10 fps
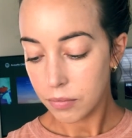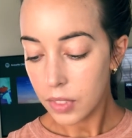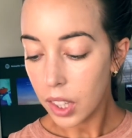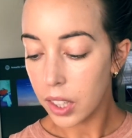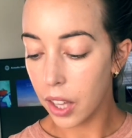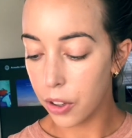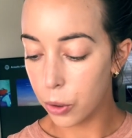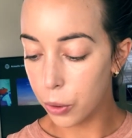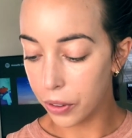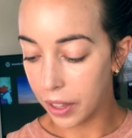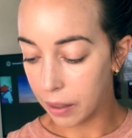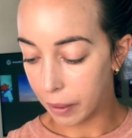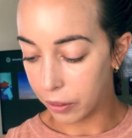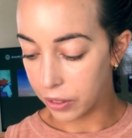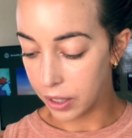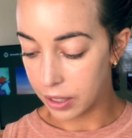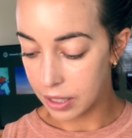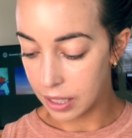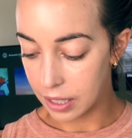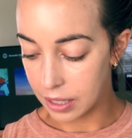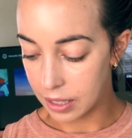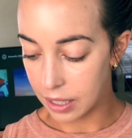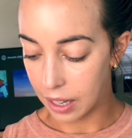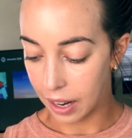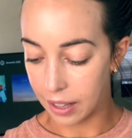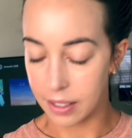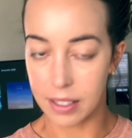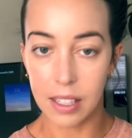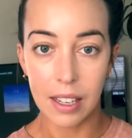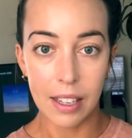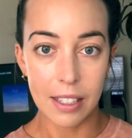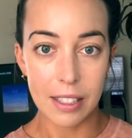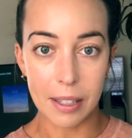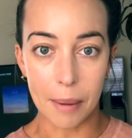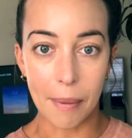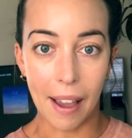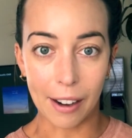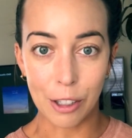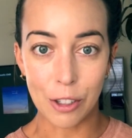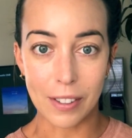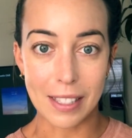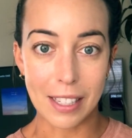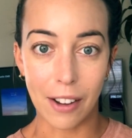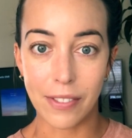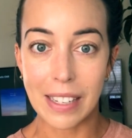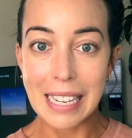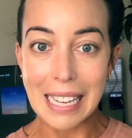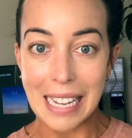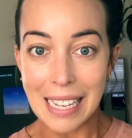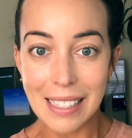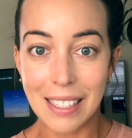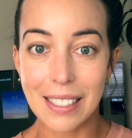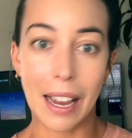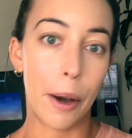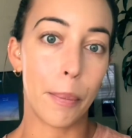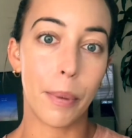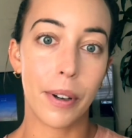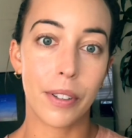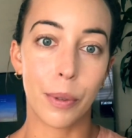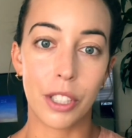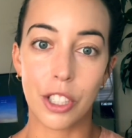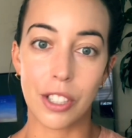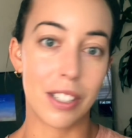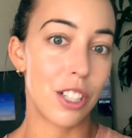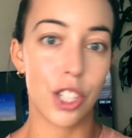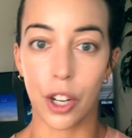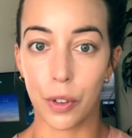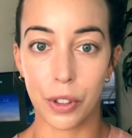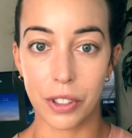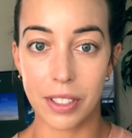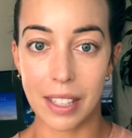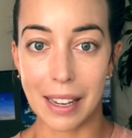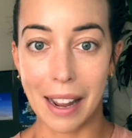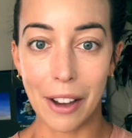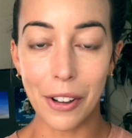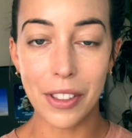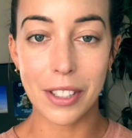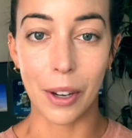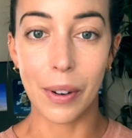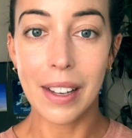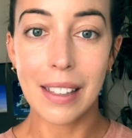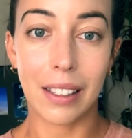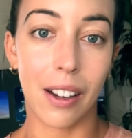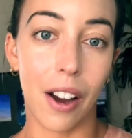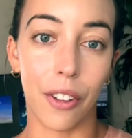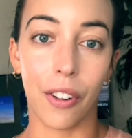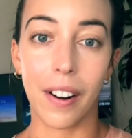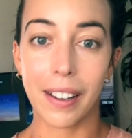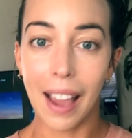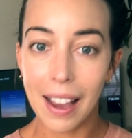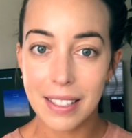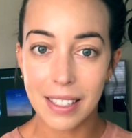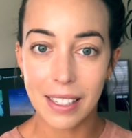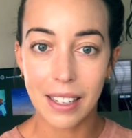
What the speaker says: The other cool thing about this is it has some extra stuff in it to help with just general skin health, so like hyaluronic acid,